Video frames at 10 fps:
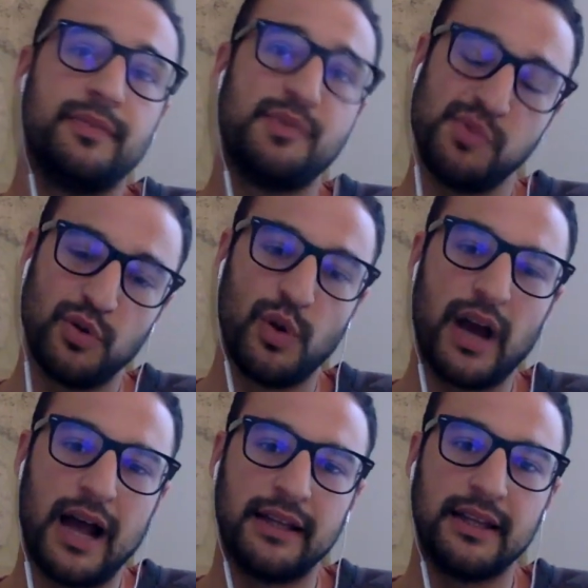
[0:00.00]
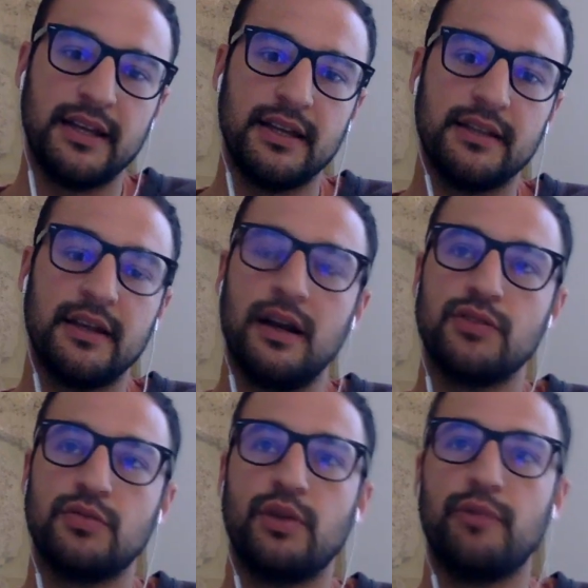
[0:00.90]
people we had here in the
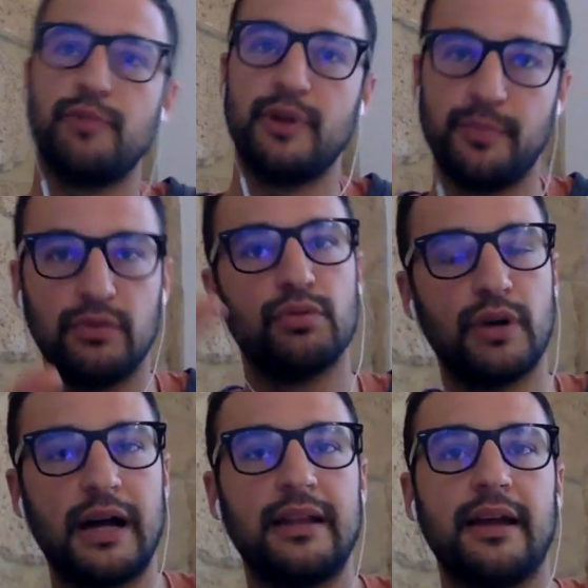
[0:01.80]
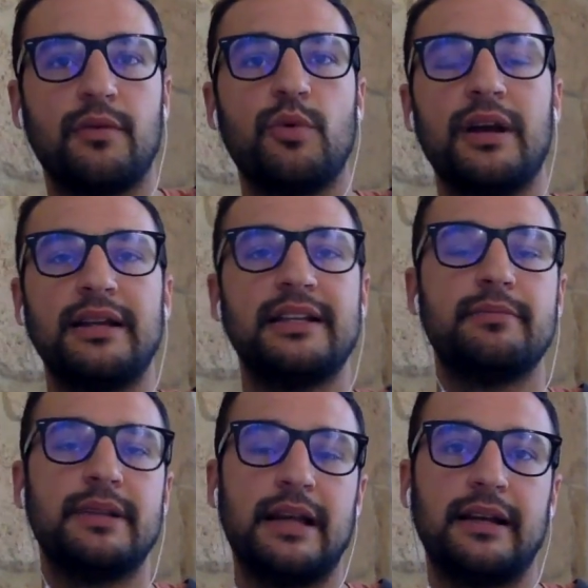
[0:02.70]
house were people who had were a little
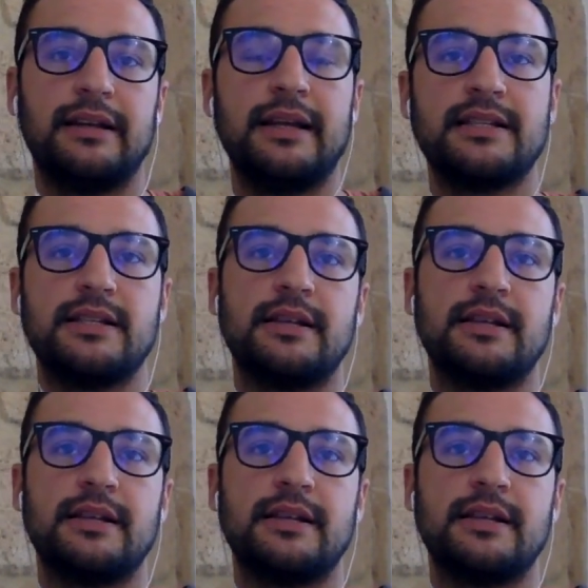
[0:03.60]
bit less